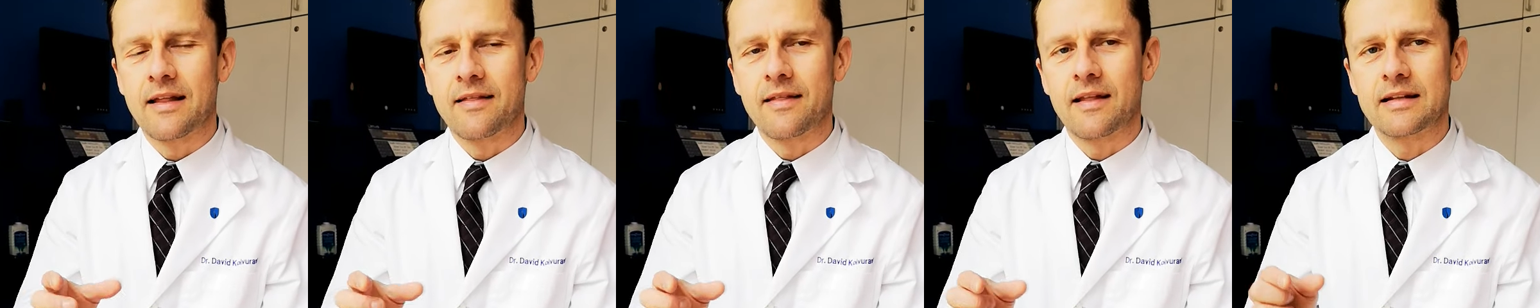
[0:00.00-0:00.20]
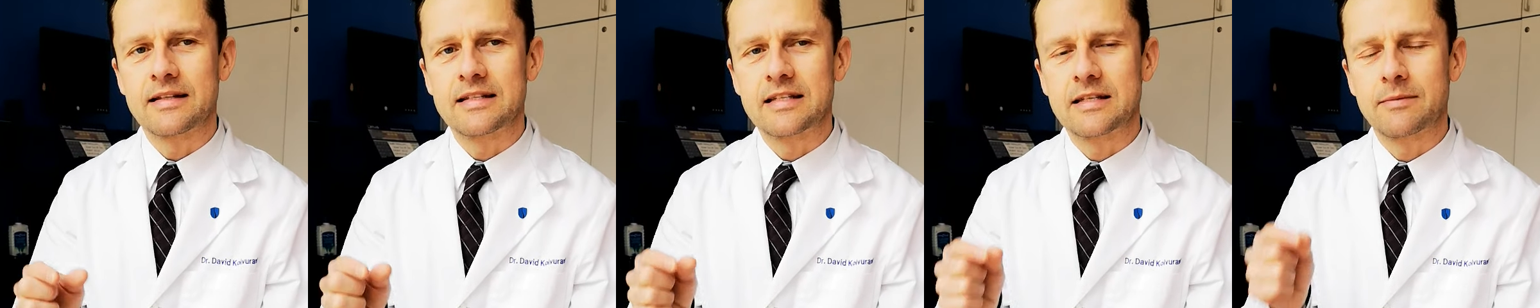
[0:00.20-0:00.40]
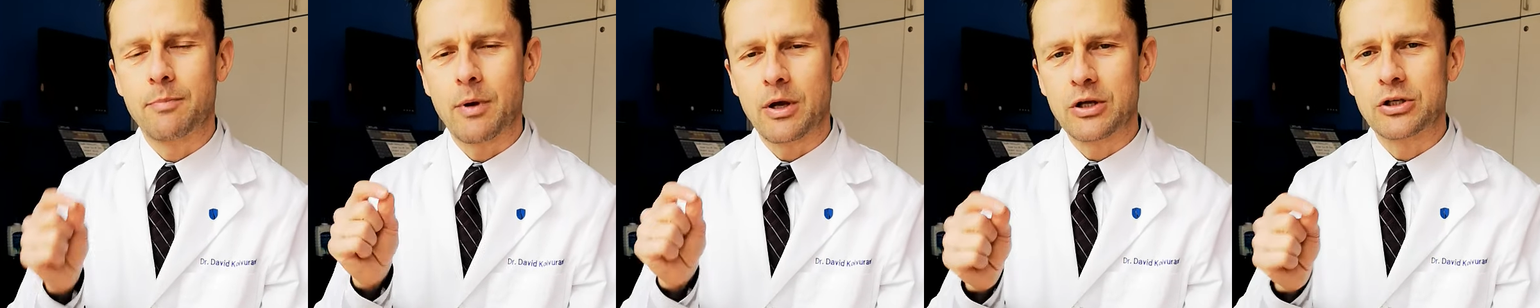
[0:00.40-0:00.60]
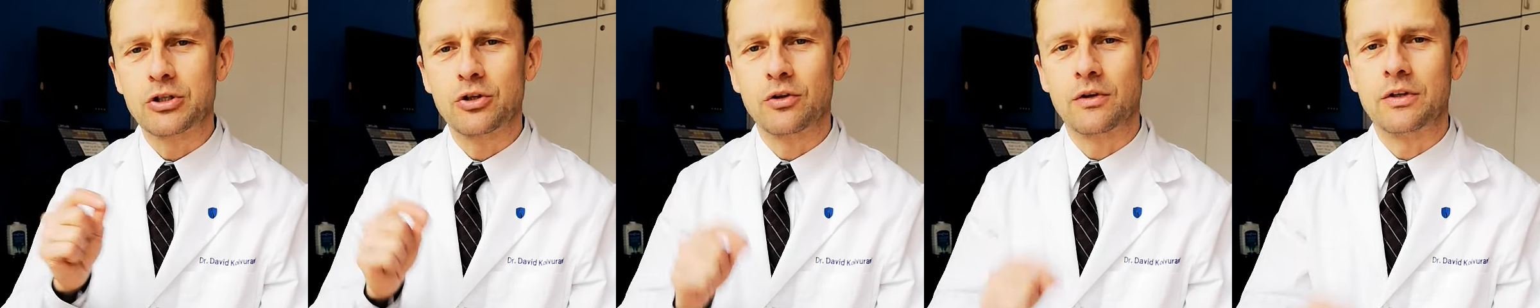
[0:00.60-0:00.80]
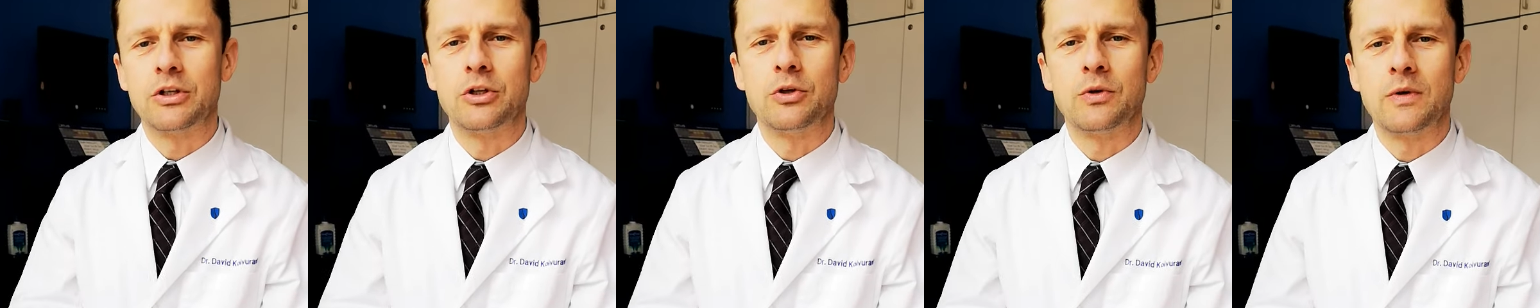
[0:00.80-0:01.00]
that's
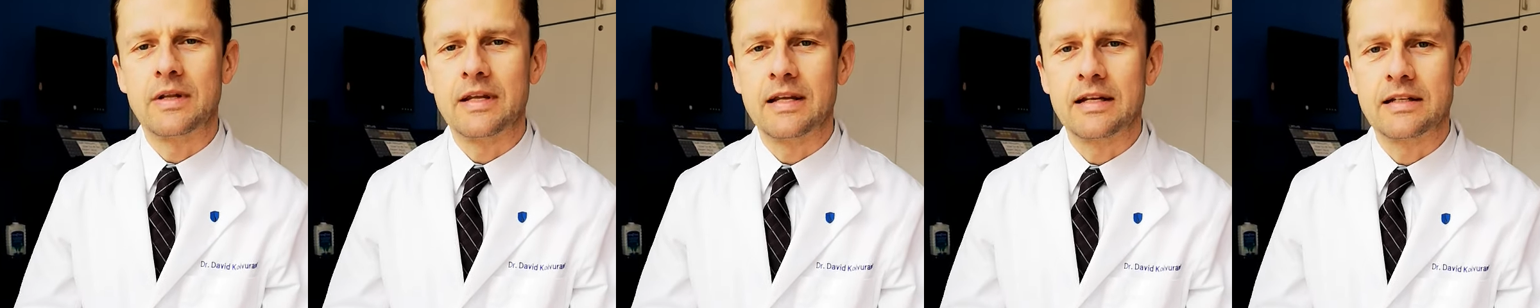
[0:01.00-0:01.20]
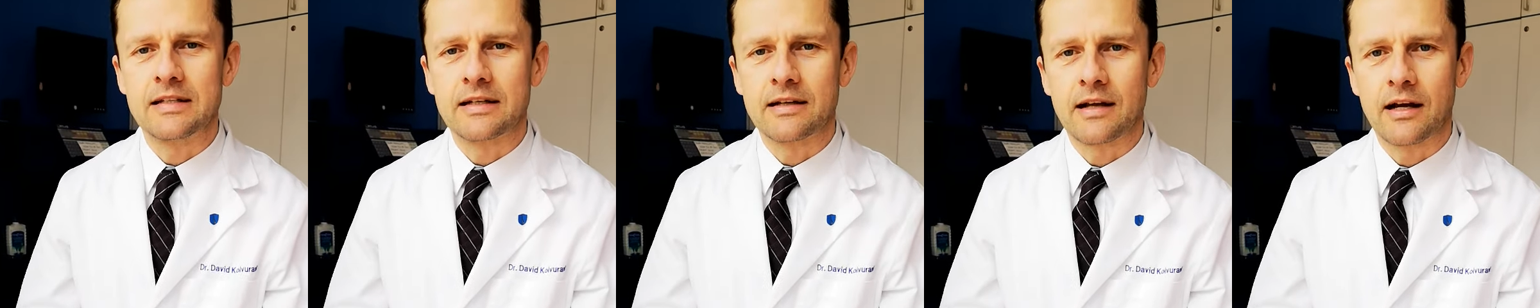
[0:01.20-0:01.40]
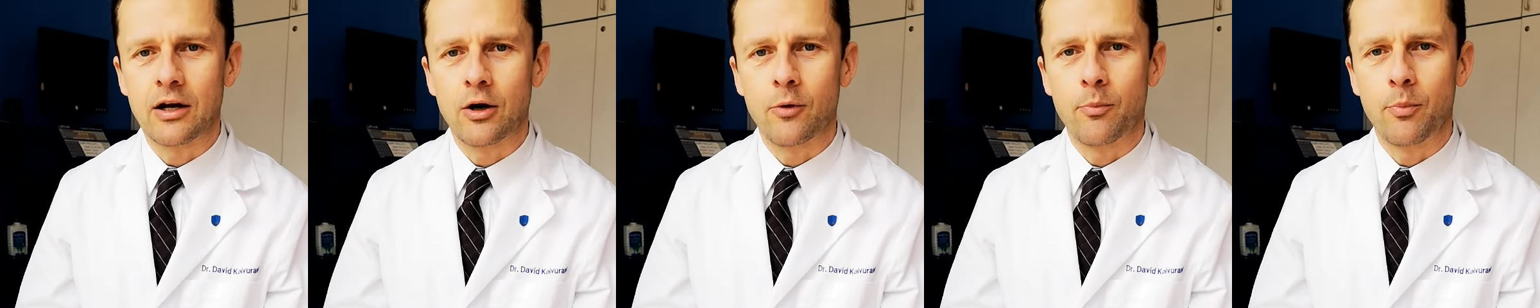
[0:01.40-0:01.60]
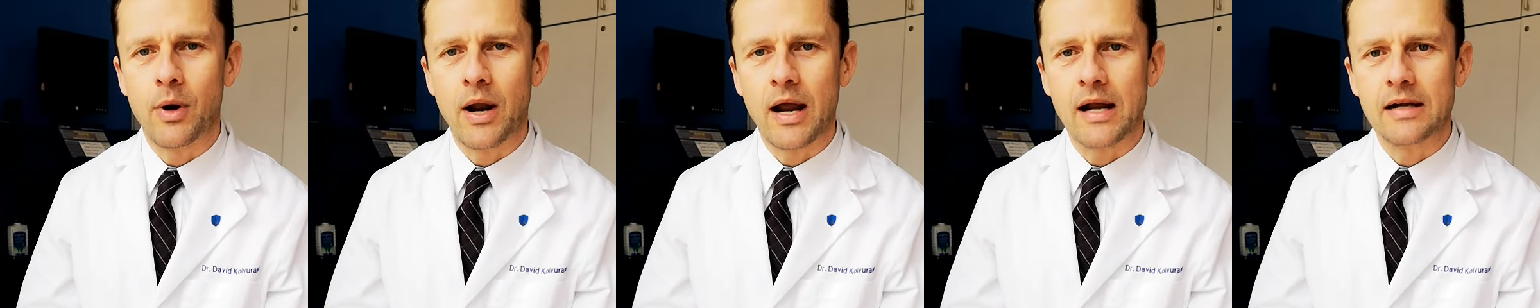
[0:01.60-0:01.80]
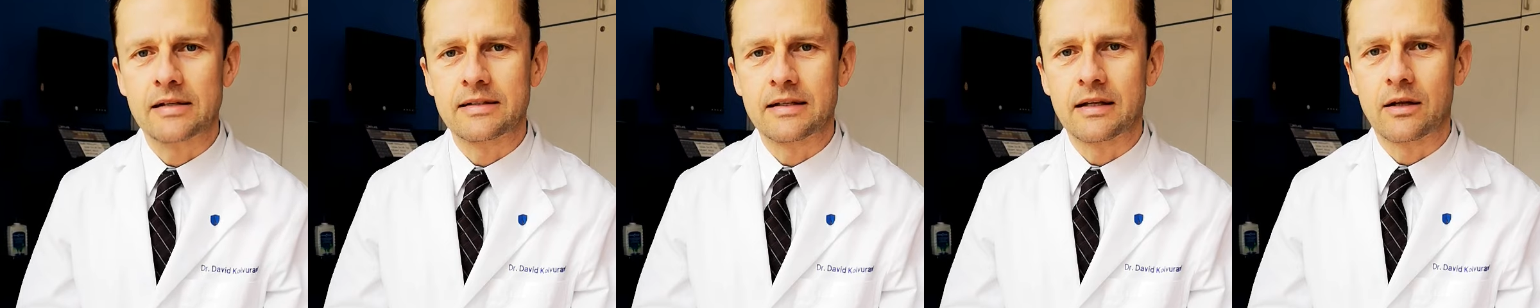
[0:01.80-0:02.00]
special and unique to
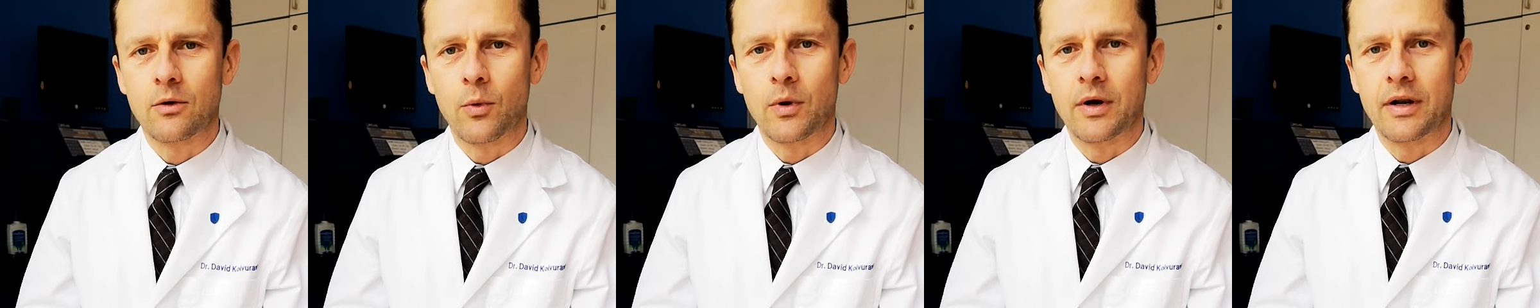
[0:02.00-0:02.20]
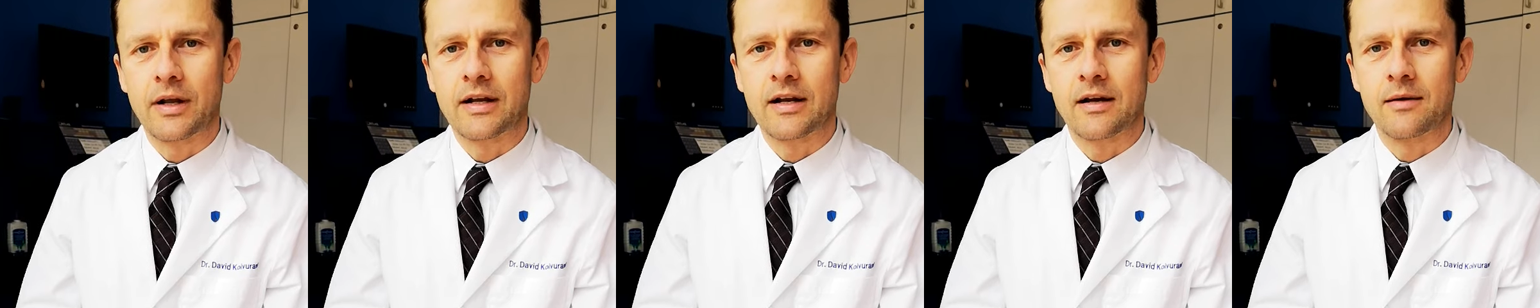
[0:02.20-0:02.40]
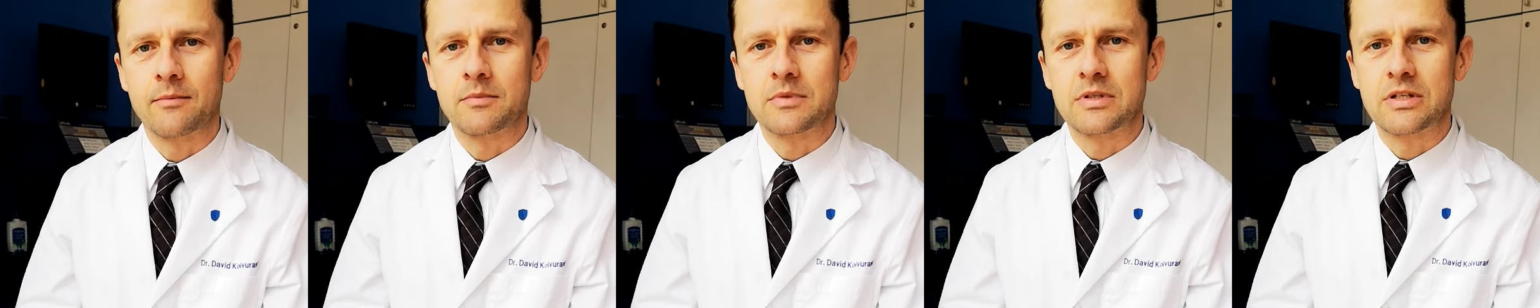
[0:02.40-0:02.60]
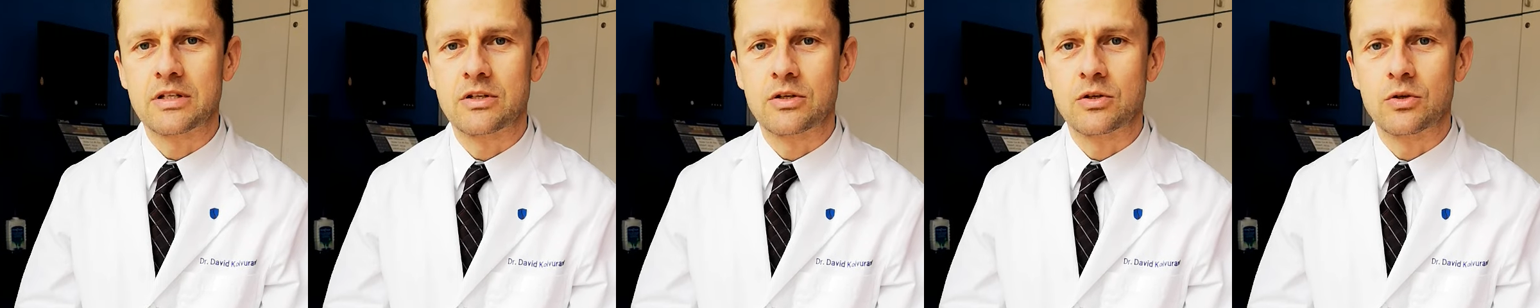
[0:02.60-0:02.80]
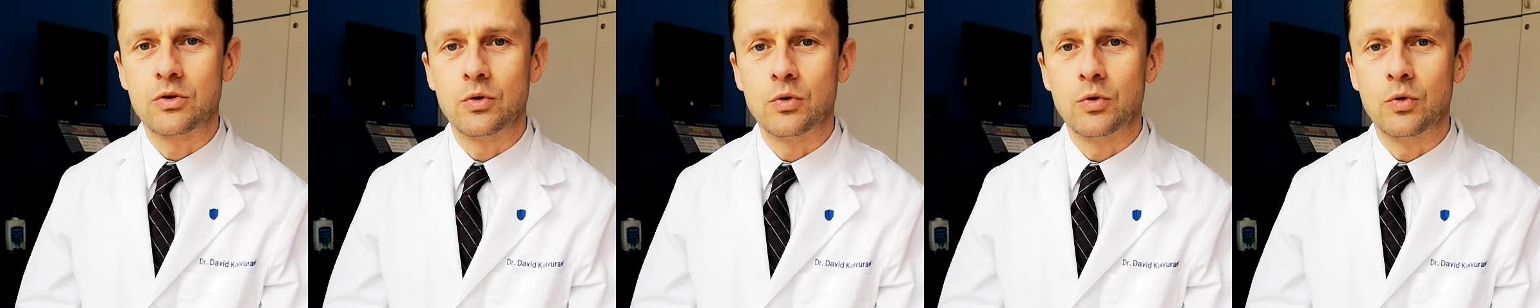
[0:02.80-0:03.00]
chiropractic when it comes
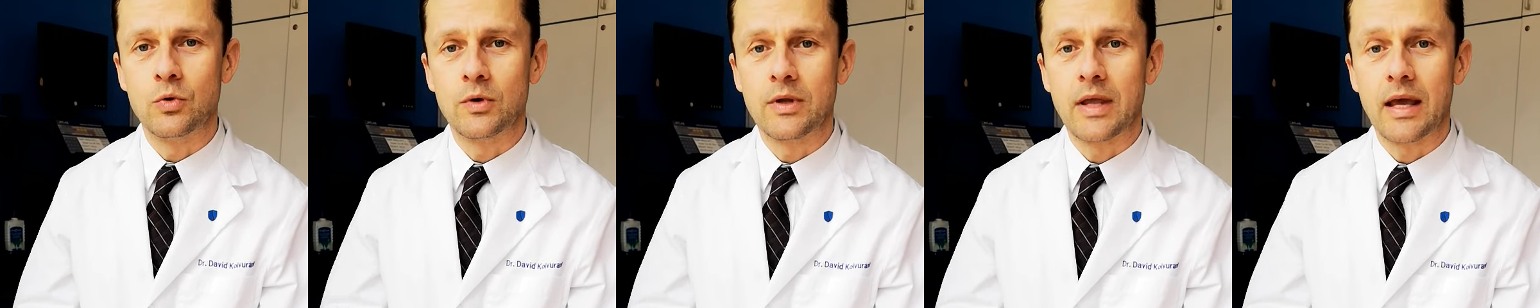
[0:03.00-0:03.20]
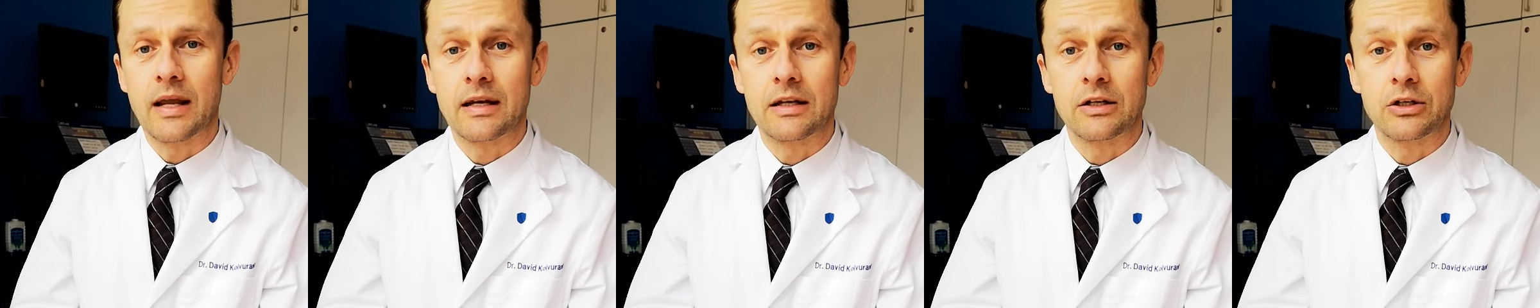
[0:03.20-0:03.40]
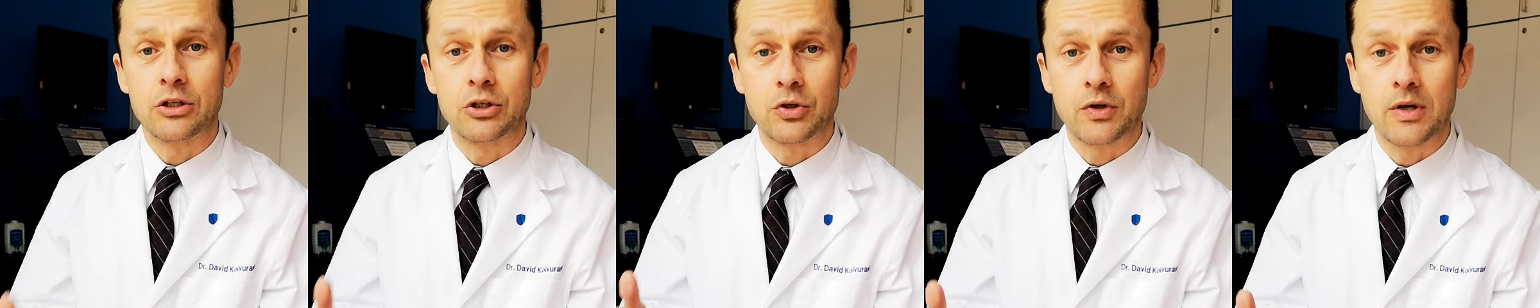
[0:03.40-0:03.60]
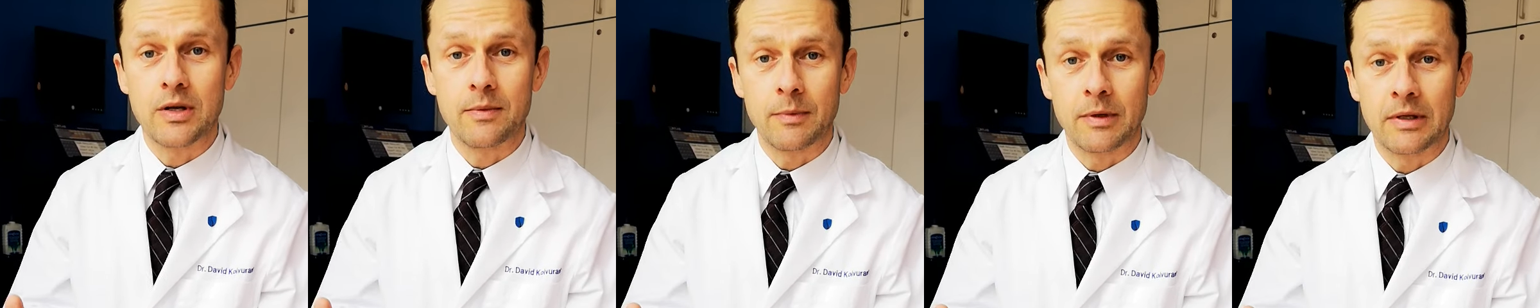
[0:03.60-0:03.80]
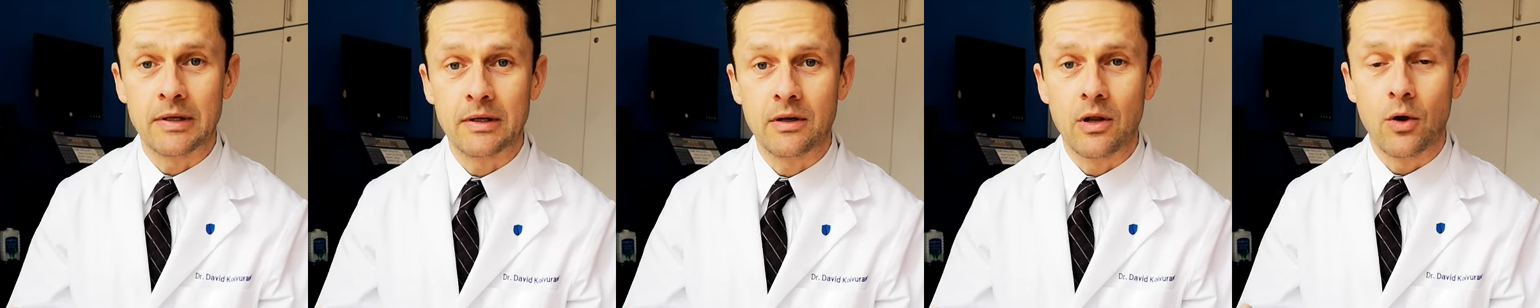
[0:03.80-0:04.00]
to getting
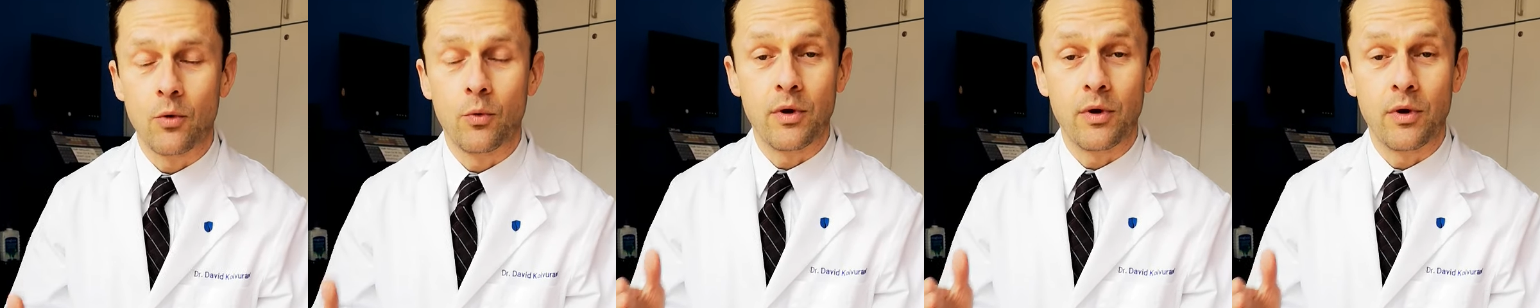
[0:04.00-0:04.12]
treatment